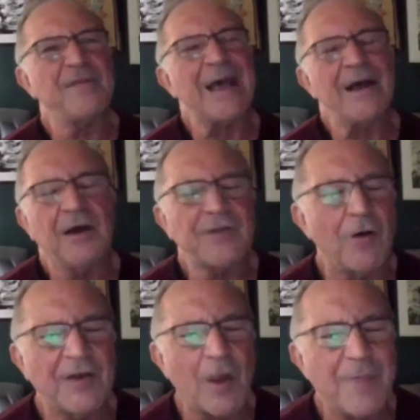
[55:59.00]
Yeah,
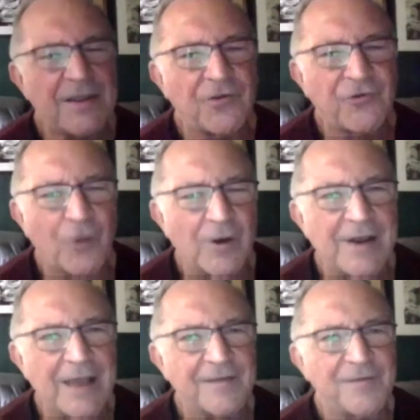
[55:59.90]
I don't mean control in a
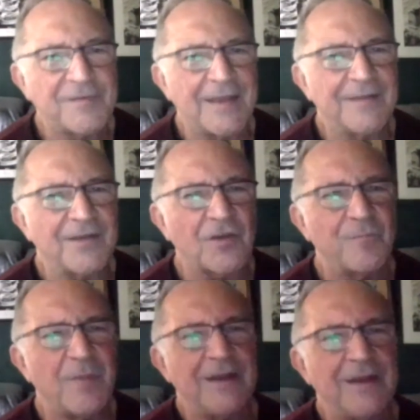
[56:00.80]
negative sense. I just
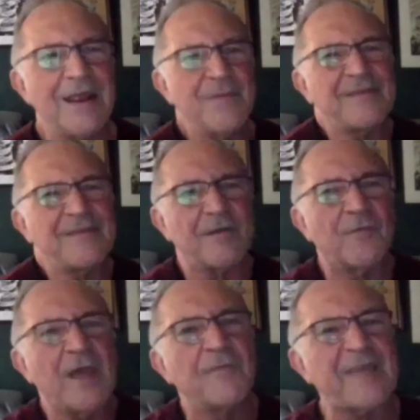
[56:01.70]
mean in the sense
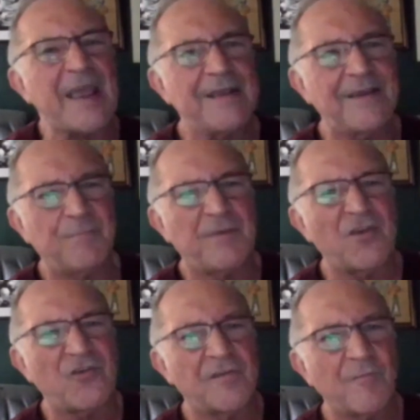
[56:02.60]
of taking positions of